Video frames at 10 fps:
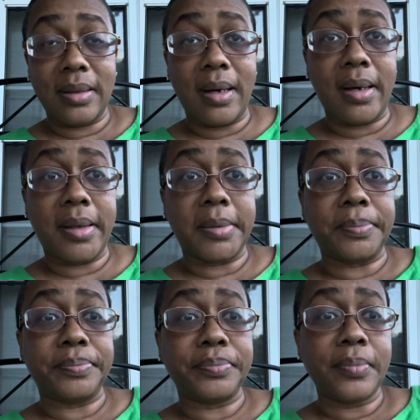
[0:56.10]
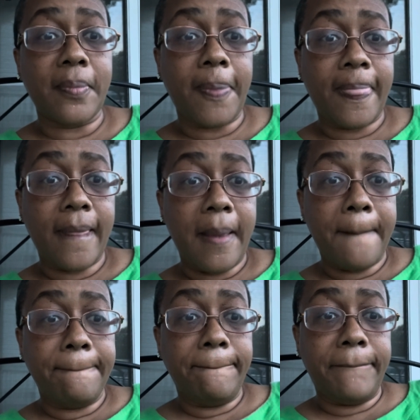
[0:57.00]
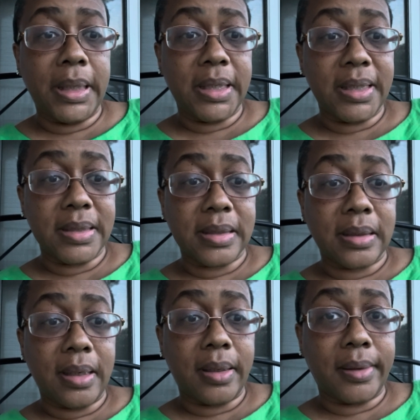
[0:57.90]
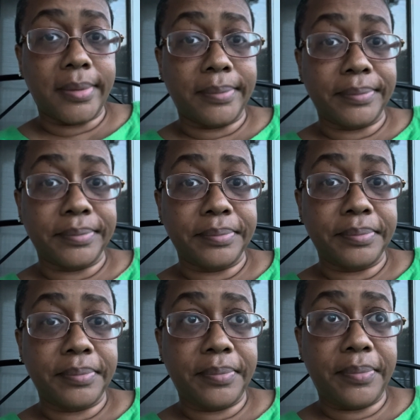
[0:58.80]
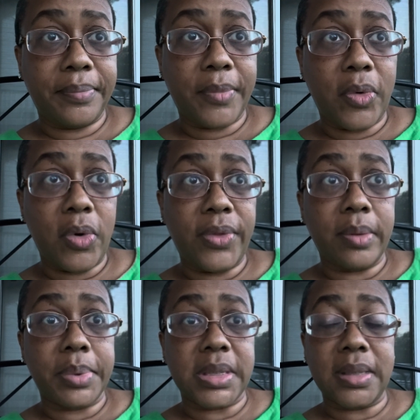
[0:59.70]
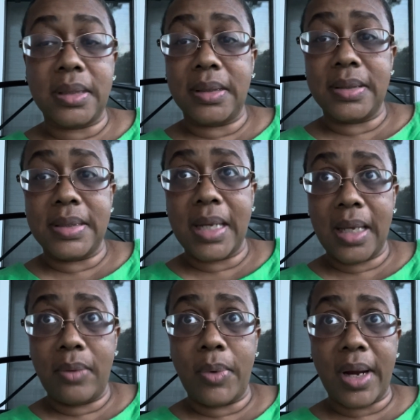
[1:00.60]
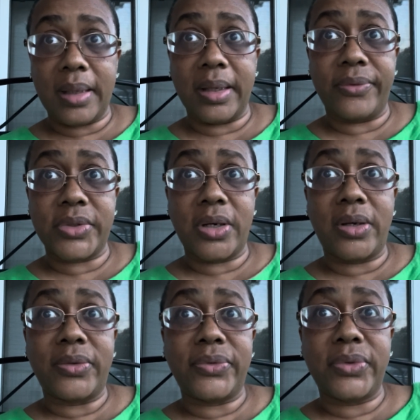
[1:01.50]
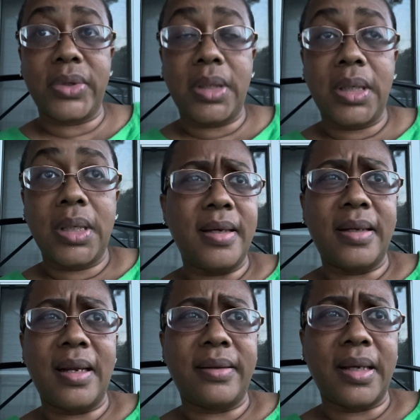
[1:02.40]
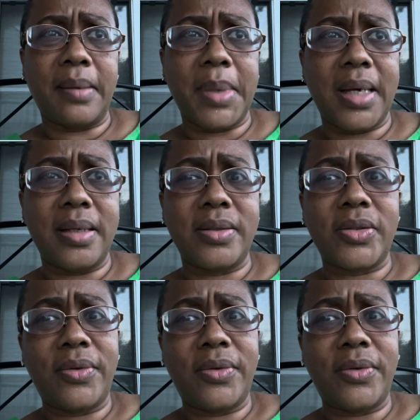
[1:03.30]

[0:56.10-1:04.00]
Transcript: Um, But um, on the particular day where I left off, now I think about it. So